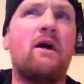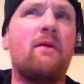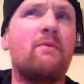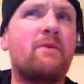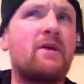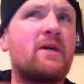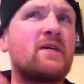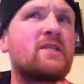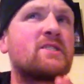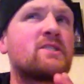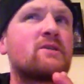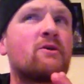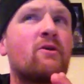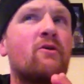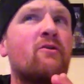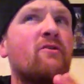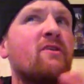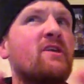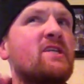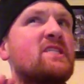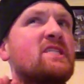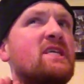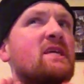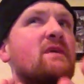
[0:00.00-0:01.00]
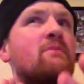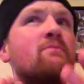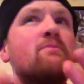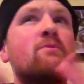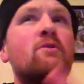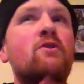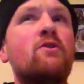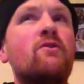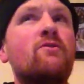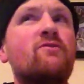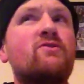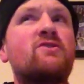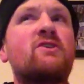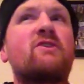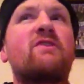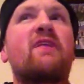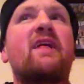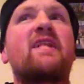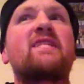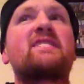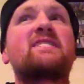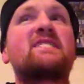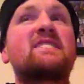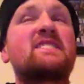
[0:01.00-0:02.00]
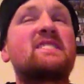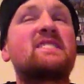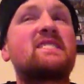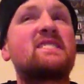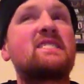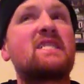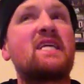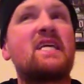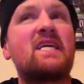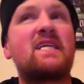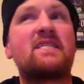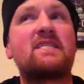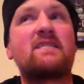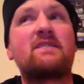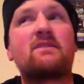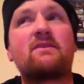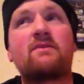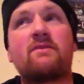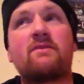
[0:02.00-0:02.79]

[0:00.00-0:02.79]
because, or at least he moved to that seat,